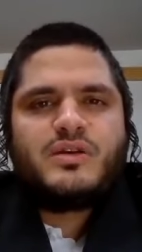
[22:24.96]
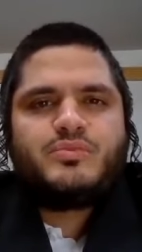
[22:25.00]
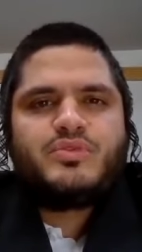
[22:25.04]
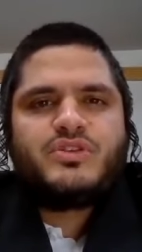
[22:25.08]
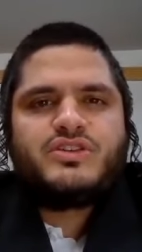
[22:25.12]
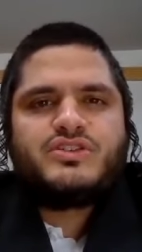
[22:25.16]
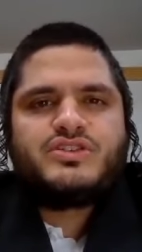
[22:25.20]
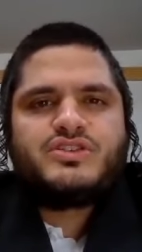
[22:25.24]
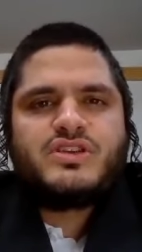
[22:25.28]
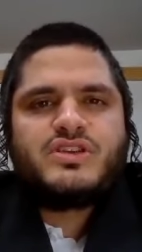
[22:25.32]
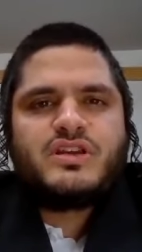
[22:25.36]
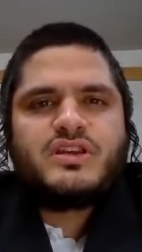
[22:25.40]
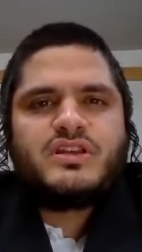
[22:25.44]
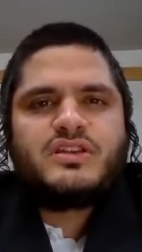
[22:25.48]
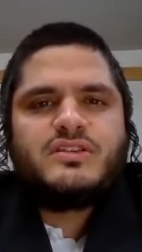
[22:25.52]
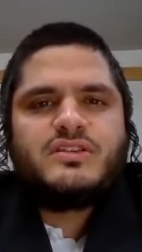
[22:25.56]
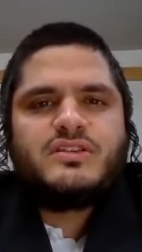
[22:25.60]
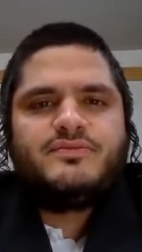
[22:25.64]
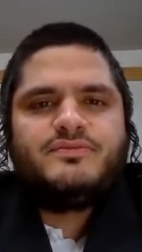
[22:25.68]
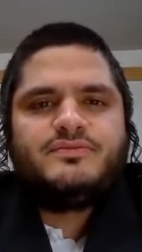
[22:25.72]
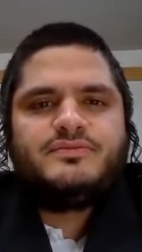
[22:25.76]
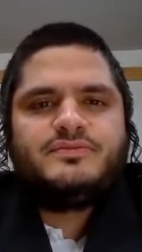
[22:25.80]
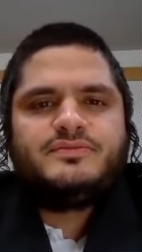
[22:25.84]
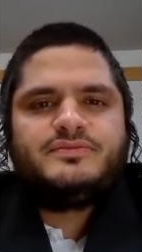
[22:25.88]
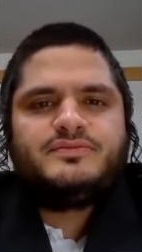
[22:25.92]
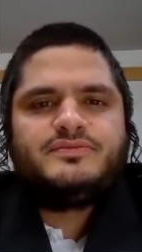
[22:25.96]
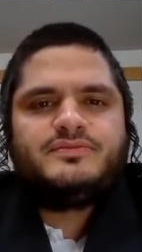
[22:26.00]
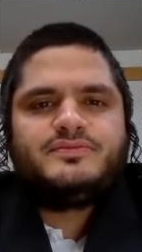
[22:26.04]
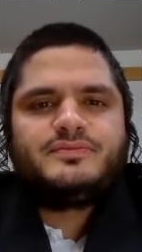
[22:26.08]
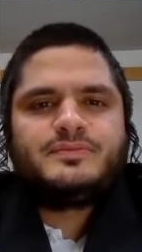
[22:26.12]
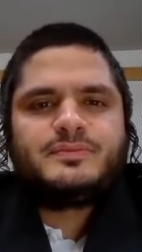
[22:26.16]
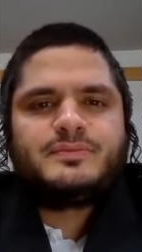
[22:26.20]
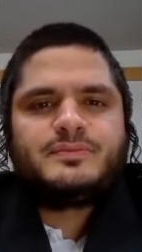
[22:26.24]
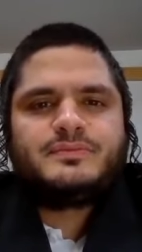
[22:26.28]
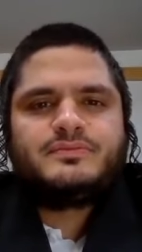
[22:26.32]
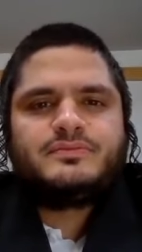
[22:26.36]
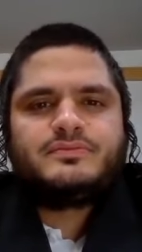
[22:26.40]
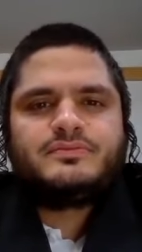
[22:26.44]
So I appreciate it.
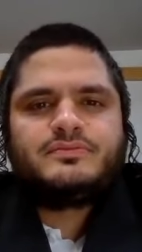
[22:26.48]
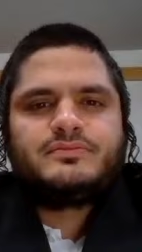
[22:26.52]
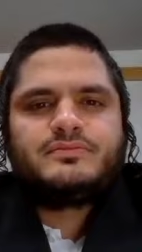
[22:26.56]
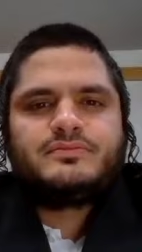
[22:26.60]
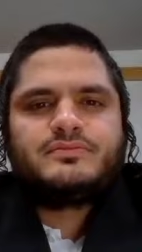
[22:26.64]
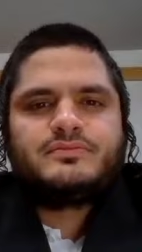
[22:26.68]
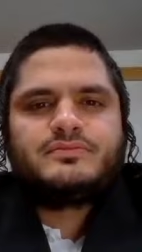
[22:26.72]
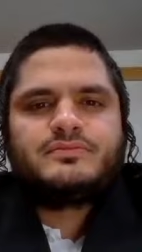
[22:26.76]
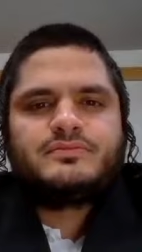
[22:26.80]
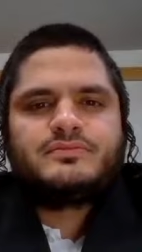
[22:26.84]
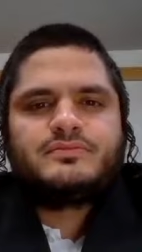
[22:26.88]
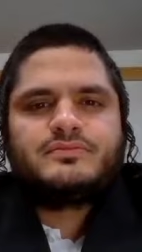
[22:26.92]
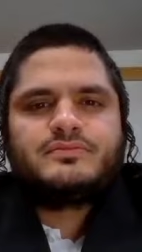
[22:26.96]
Thank